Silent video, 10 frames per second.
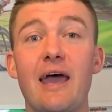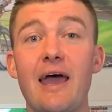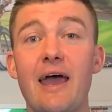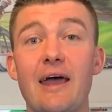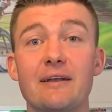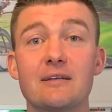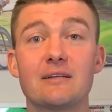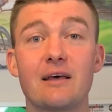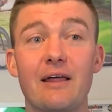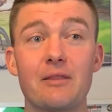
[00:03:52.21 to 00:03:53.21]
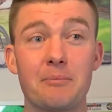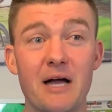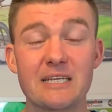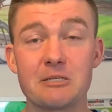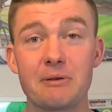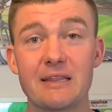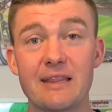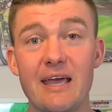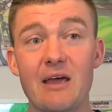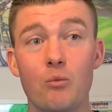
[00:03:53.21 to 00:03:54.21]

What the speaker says: and the bike split there